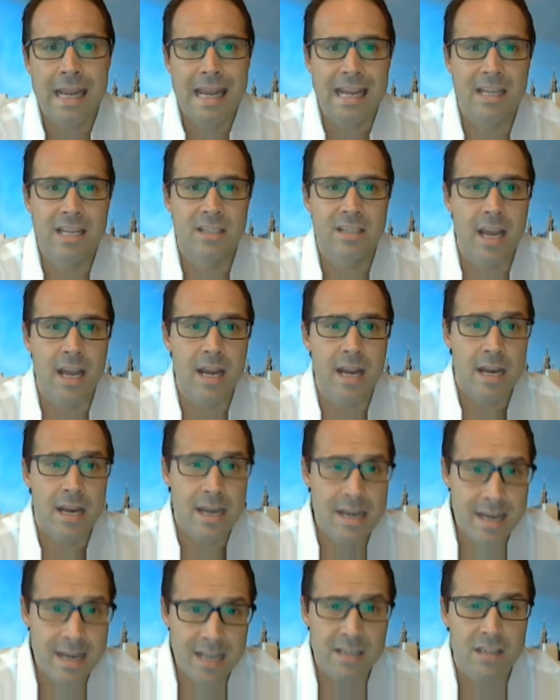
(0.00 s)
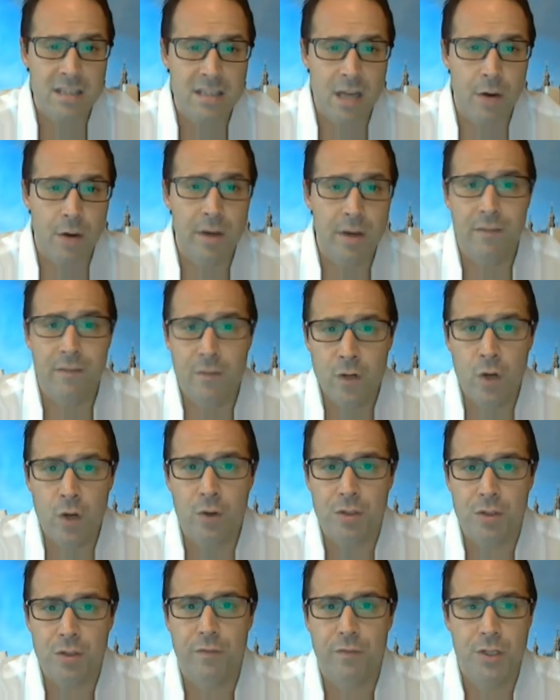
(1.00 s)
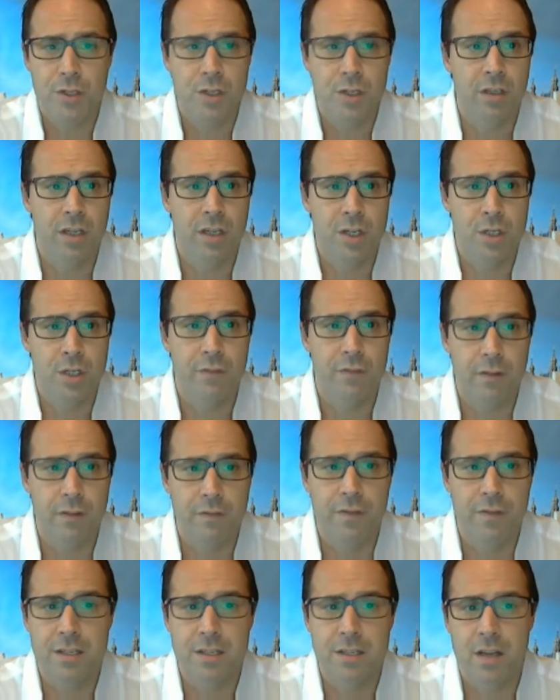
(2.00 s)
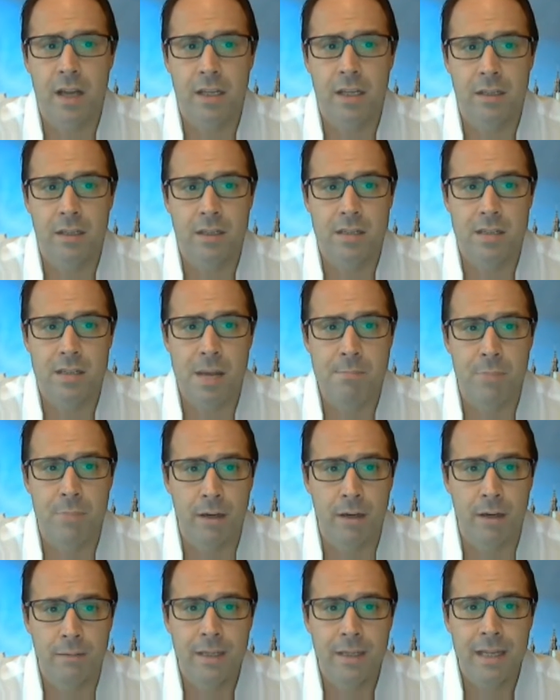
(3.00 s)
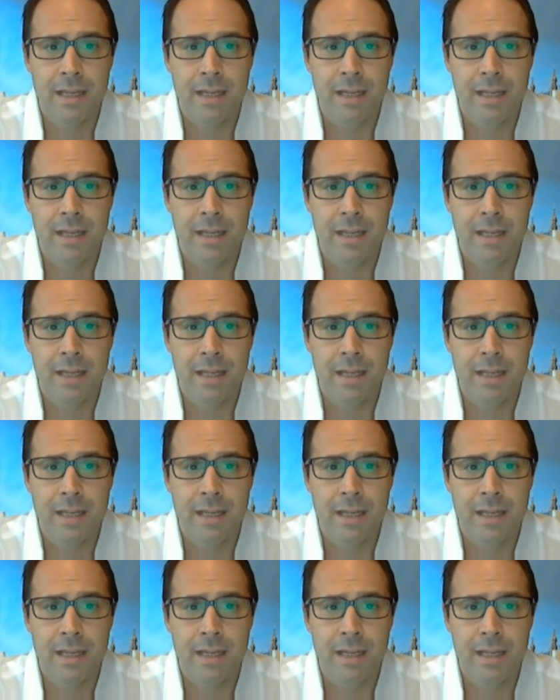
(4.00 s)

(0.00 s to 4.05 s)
is a necessary, if not sufficient, condition for the Fed to hike in December,